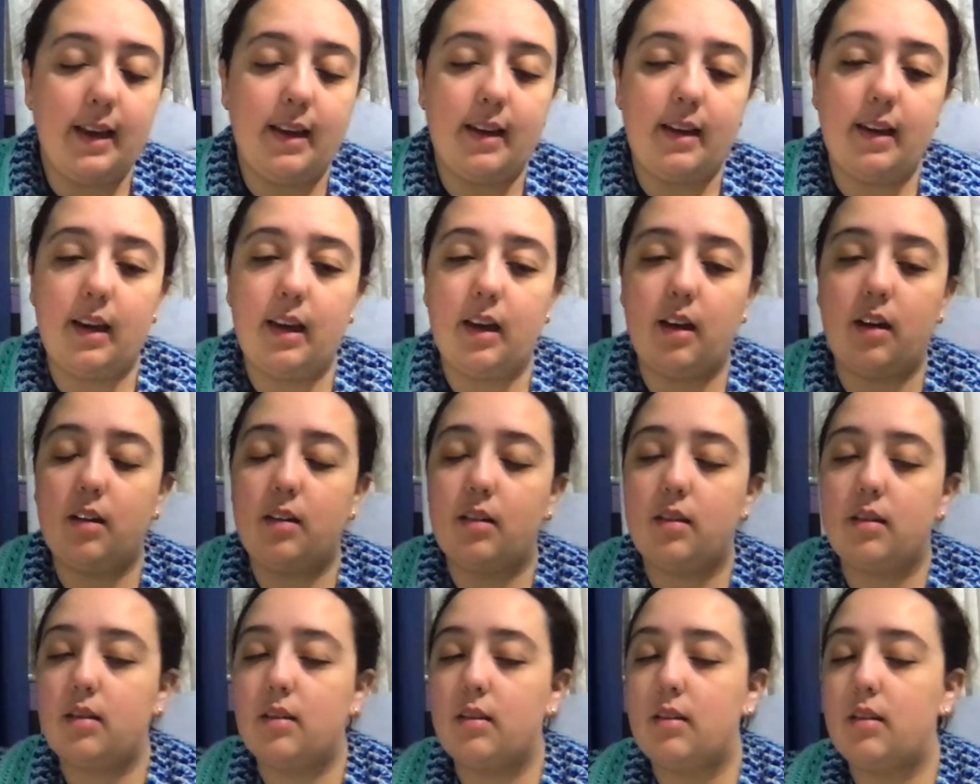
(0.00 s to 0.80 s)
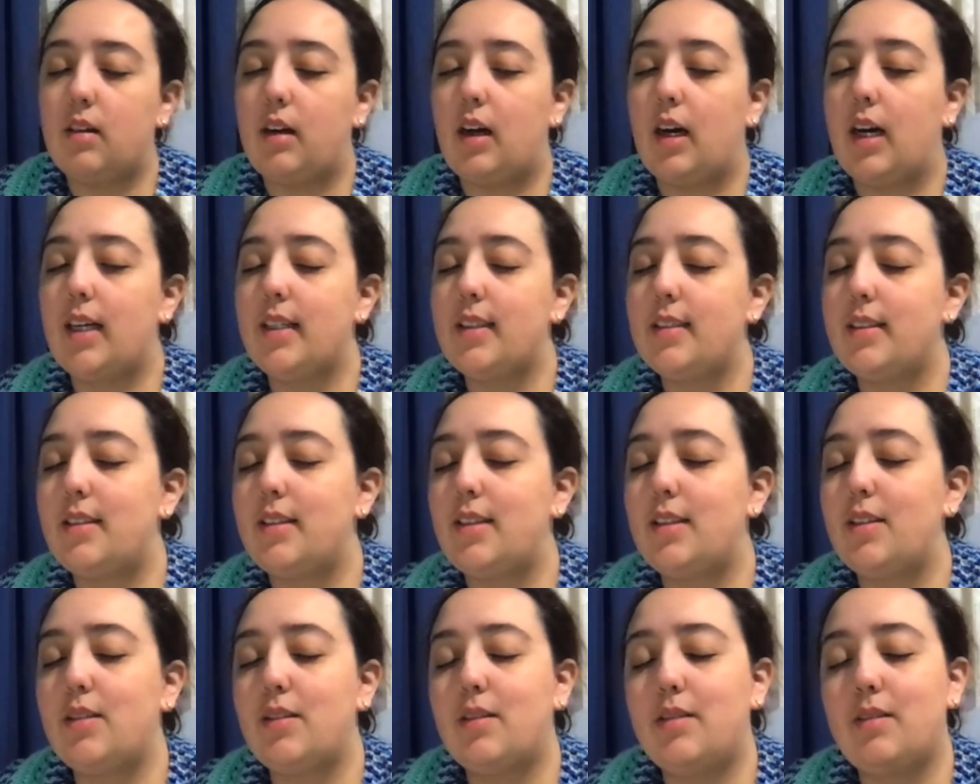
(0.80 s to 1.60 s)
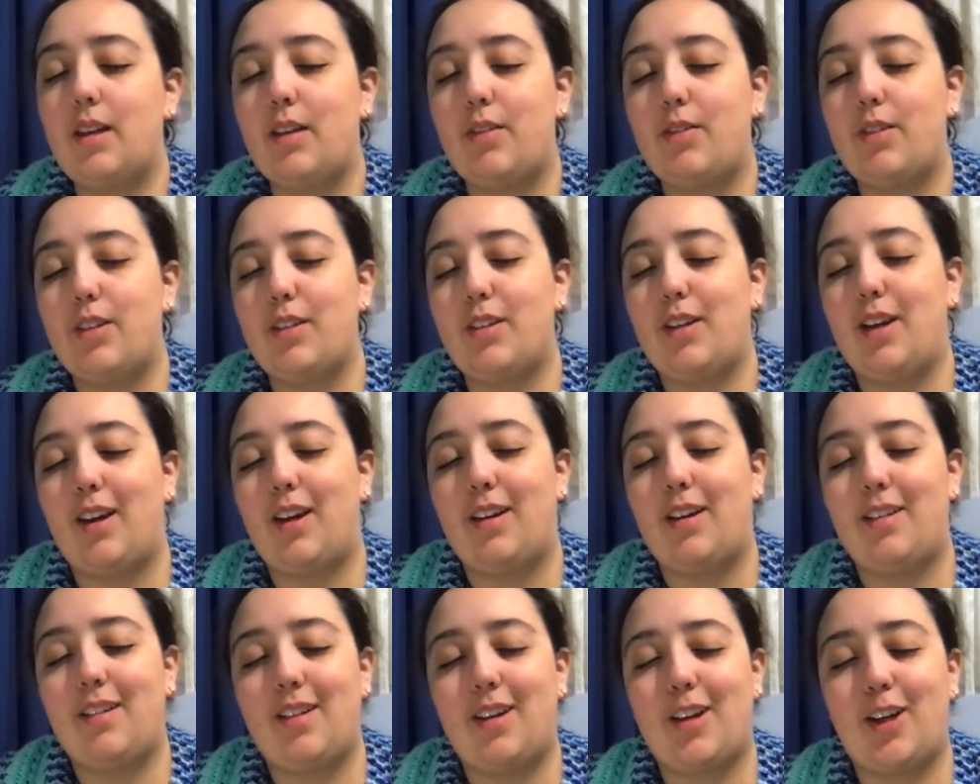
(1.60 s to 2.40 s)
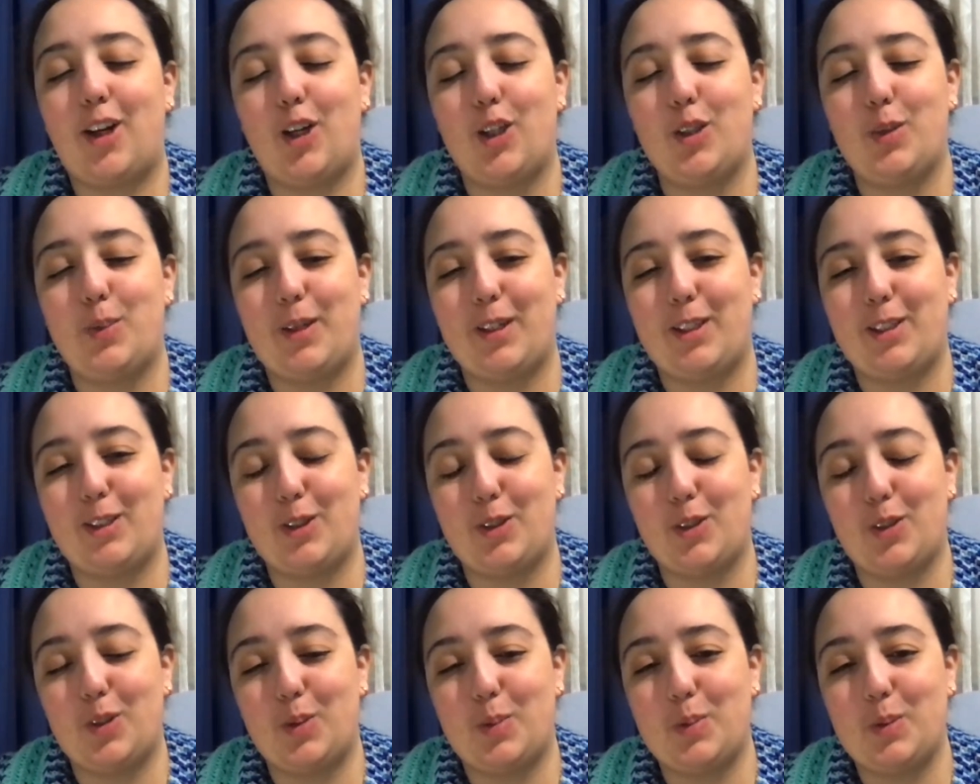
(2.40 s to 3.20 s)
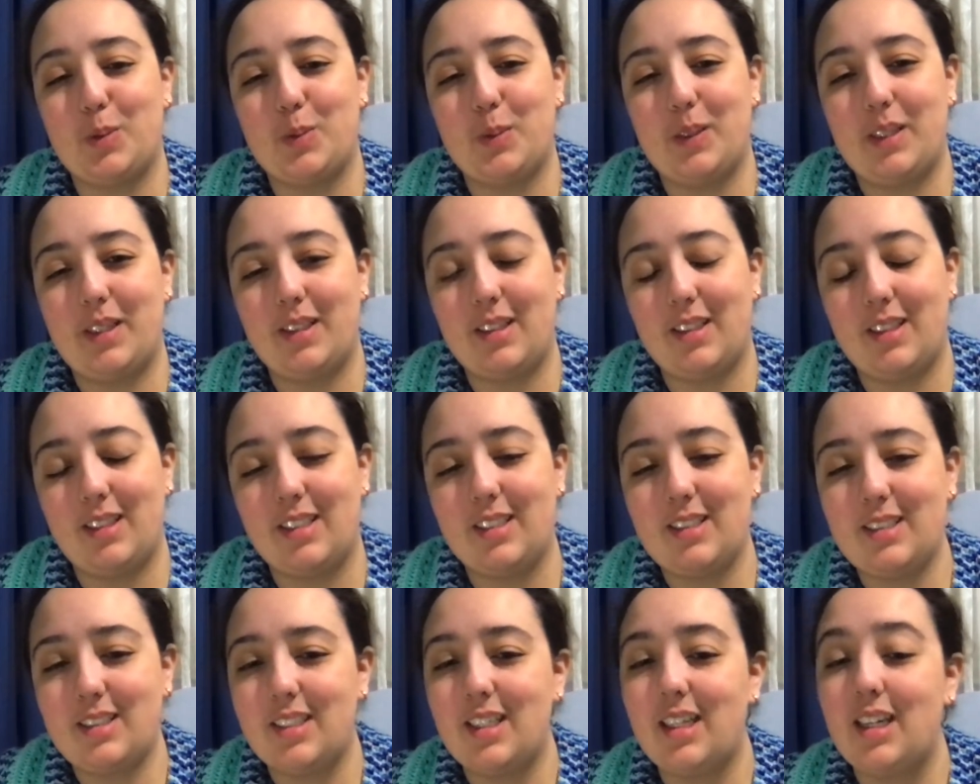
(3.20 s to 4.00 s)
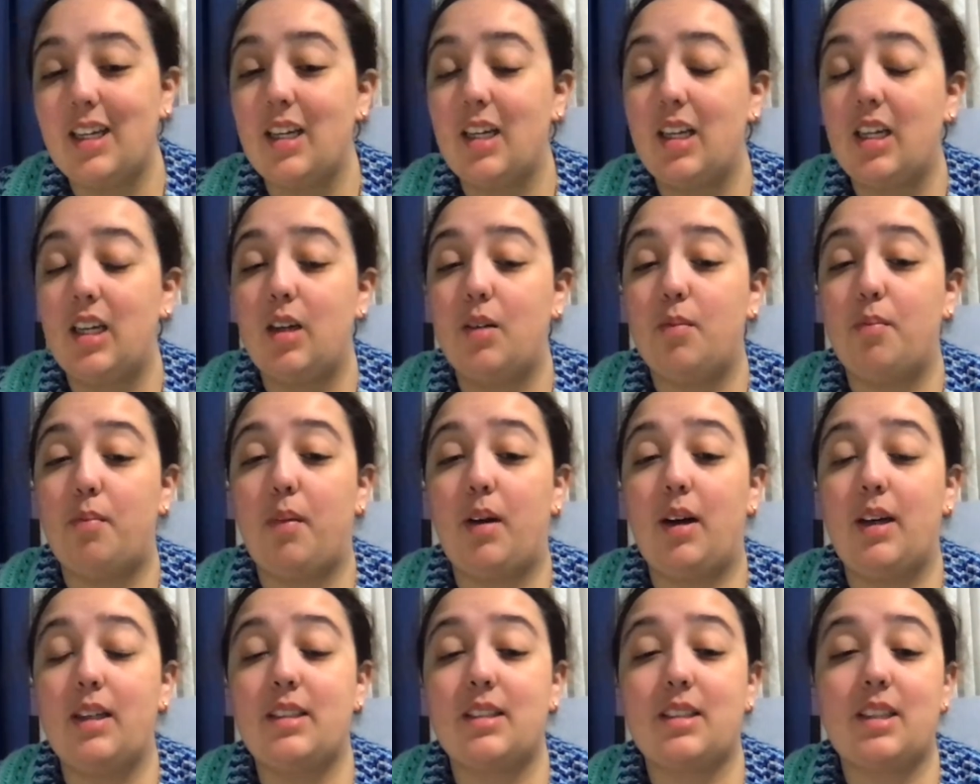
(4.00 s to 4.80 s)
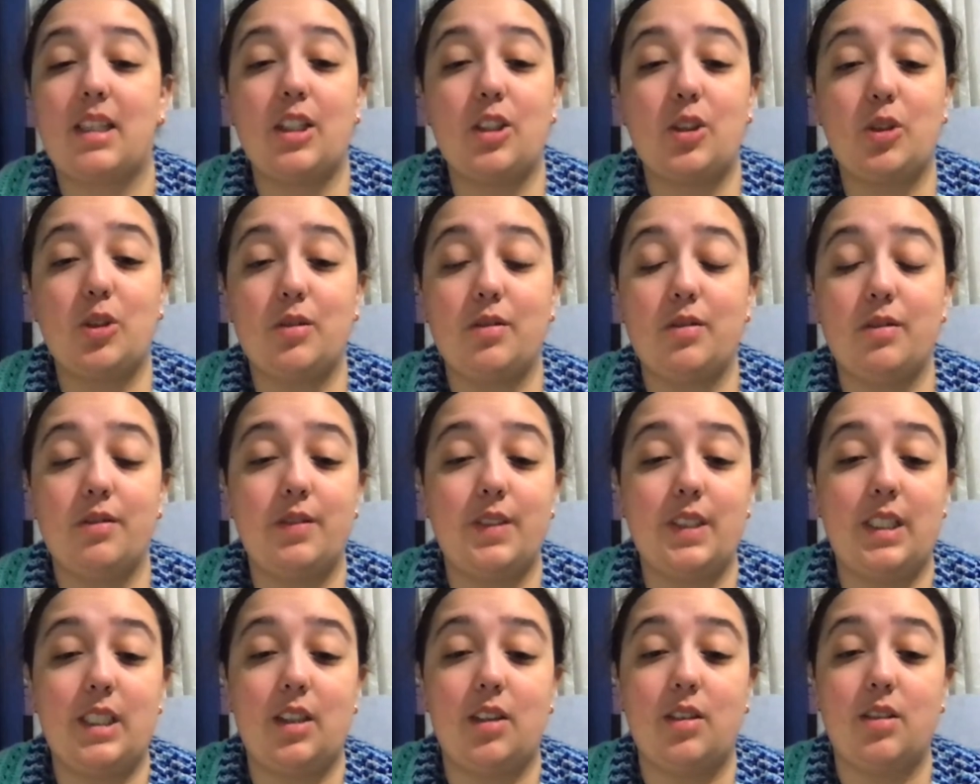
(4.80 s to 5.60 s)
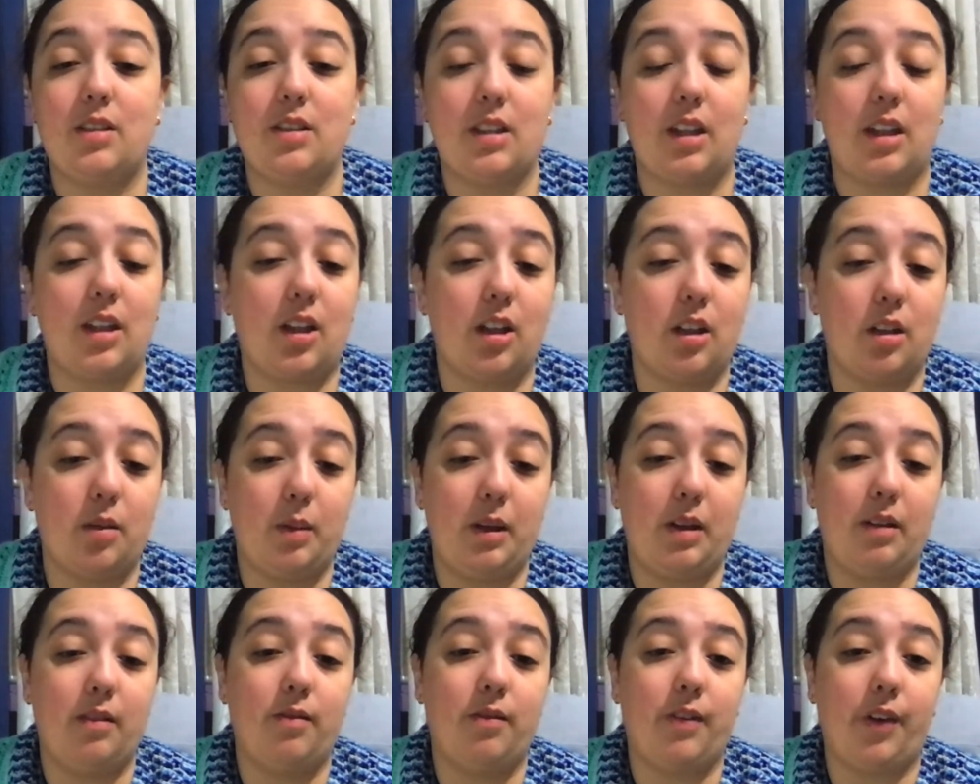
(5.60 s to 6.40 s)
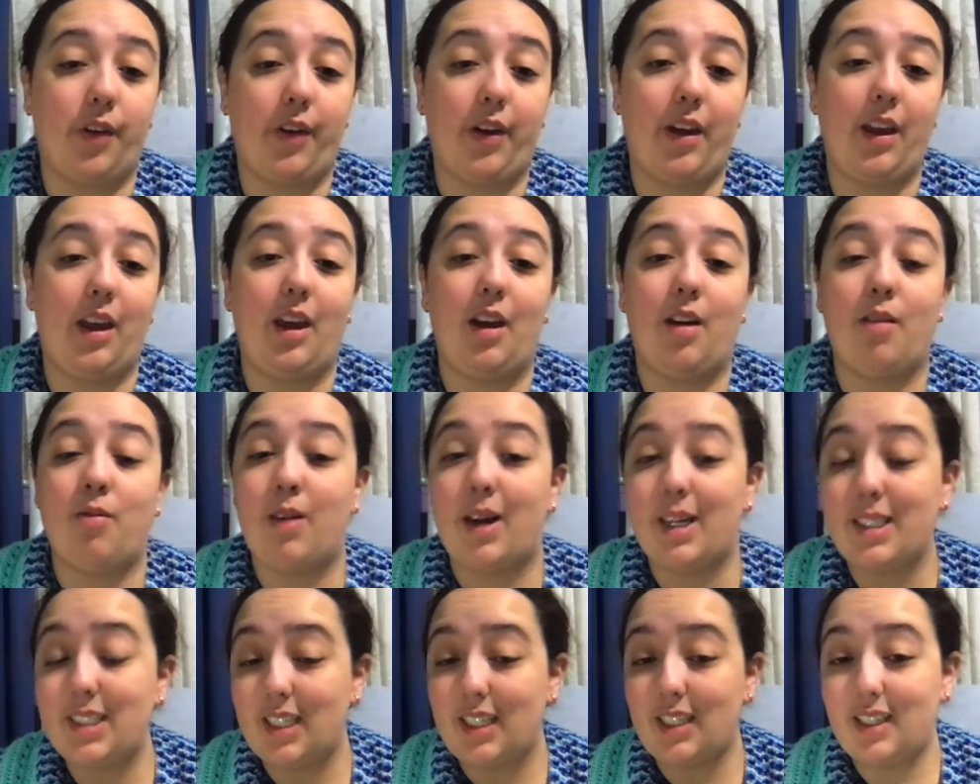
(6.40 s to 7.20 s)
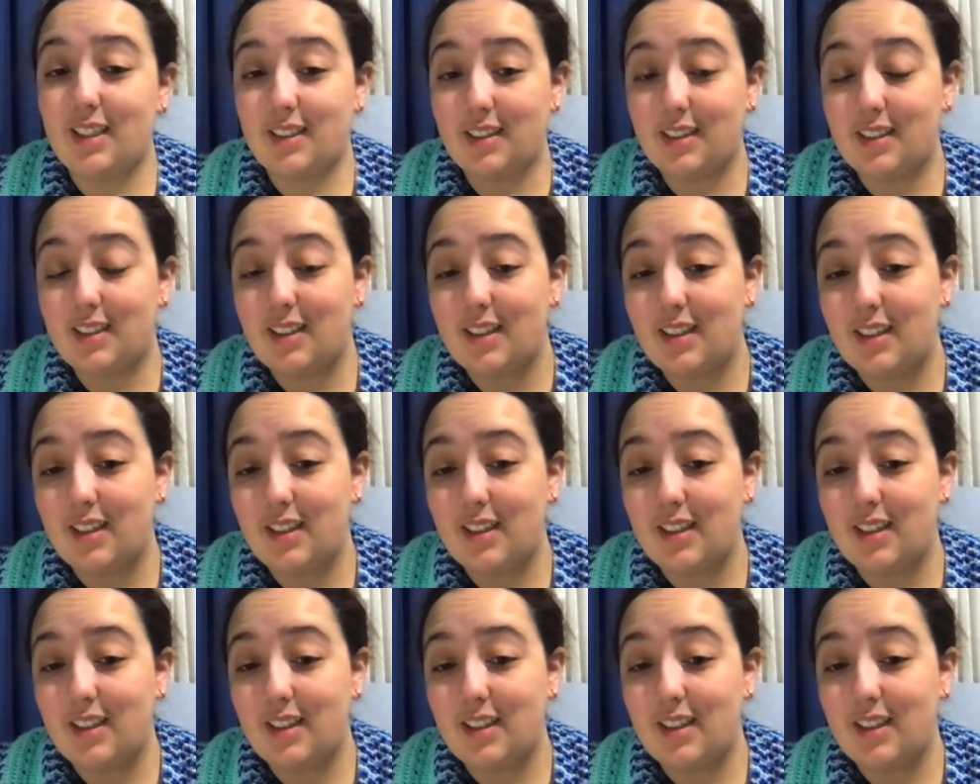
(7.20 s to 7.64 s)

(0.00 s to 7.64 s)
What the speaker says: Now, until everything goes back to normal with this, my schedule for videos are going to be very erratic.